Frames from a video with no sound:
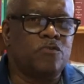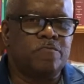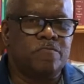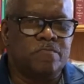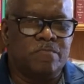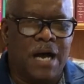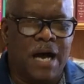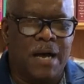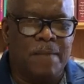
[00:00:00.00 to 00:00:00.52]

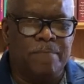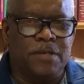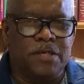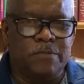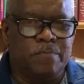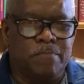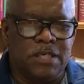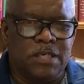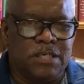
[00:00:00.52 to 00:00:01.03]
Moderna
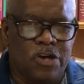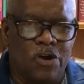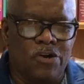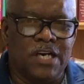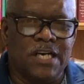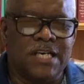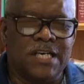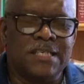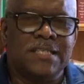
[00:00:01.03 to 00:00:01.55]

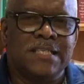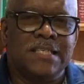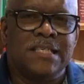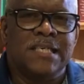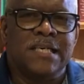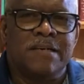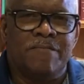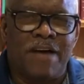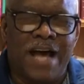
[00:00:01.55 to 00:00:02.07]

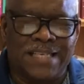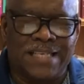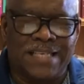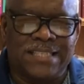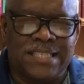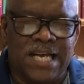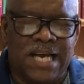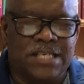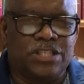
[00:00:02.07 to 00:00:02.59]
vaccinations,
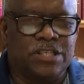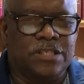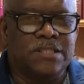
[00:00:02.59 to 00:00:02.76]
and